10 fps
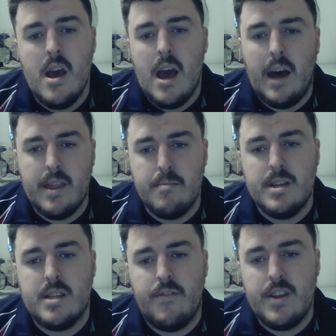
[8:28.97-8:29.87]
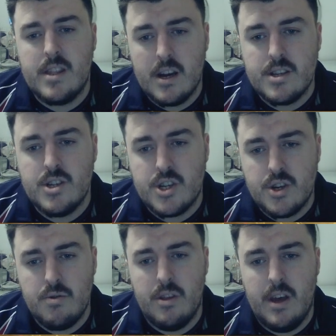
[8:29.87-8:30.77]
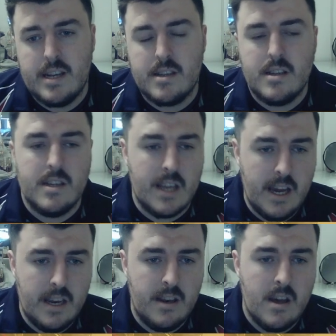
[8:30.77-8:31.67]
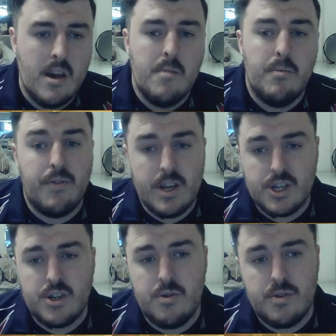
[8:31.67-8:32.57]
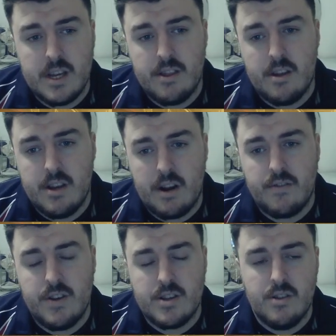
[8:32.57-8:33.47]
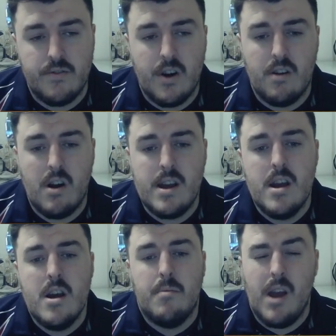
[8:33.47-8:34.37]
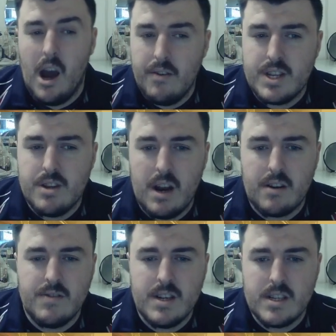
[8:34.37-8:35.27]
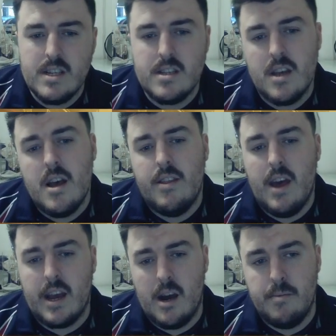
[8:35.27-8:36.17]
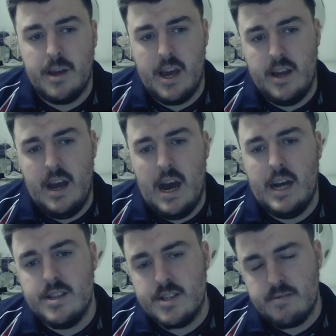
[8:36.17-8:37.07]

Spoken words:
And that means if he doesn't shoot this, it's in. But if he is shooting the Necrosphinx on the far right, my other 2 Necrosphinxes, they're coming in. And